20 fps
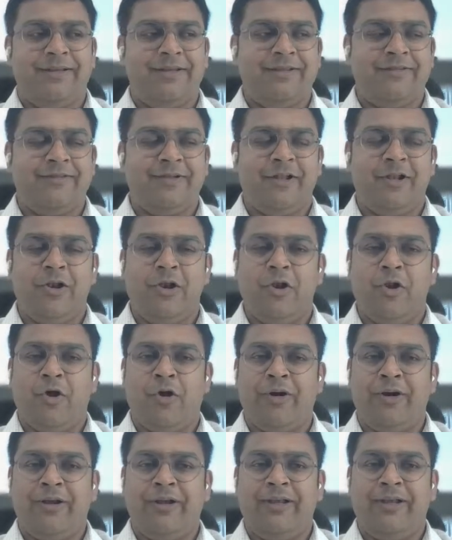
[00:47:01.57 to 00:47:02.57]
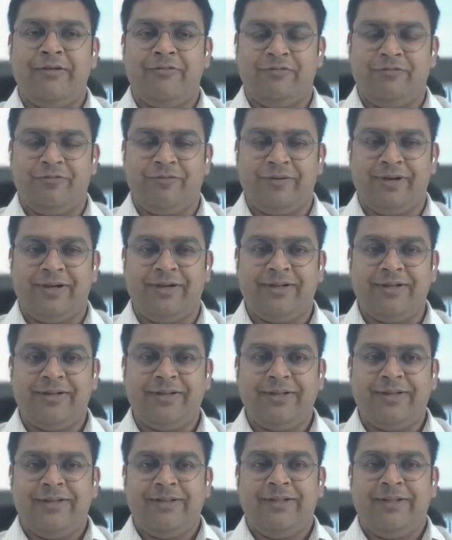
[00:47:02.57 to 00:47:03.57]
is a lot different
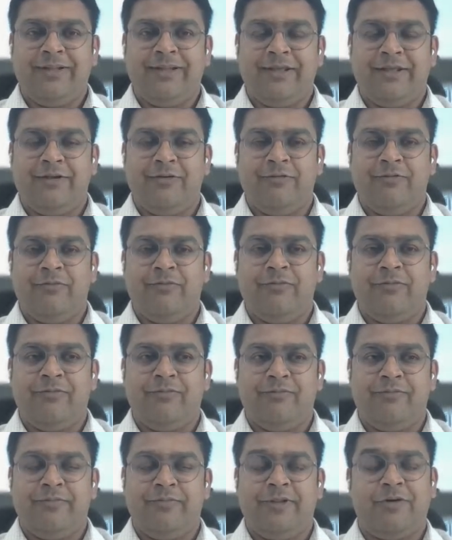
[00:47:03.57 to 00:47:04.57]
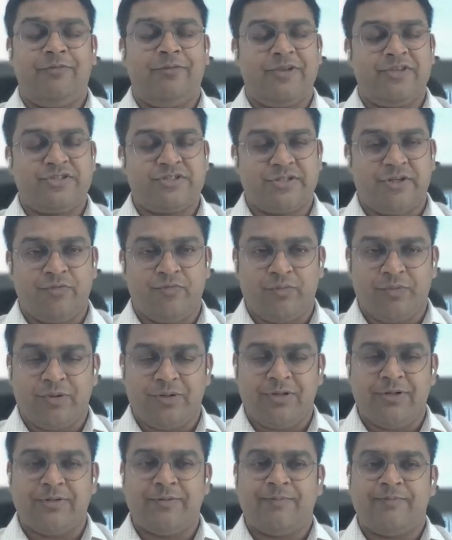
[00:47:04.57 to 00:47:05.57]
than the Western
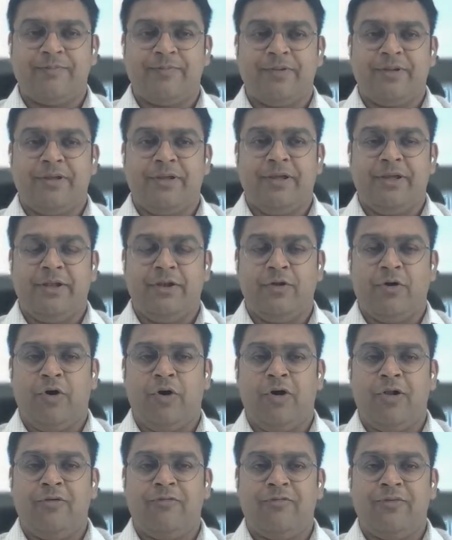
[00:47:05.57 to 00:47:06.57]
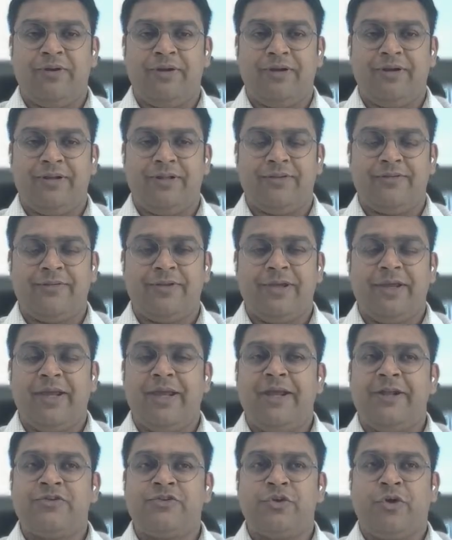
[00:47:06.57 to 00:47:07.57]
world, in all fairness.
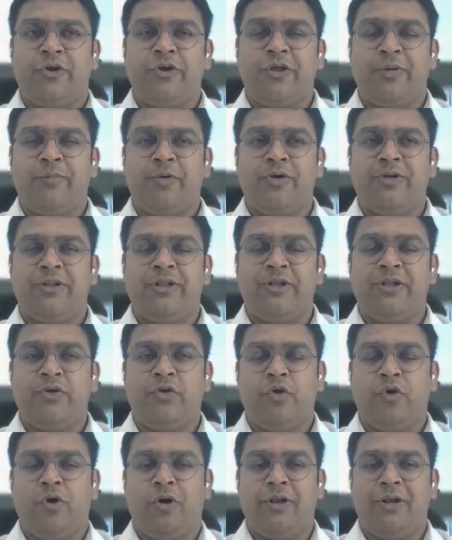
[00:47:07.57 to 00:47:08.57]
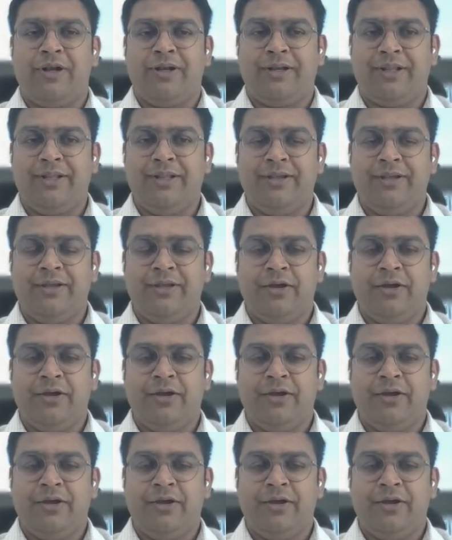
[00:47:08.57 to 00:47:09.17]
It's not about the quality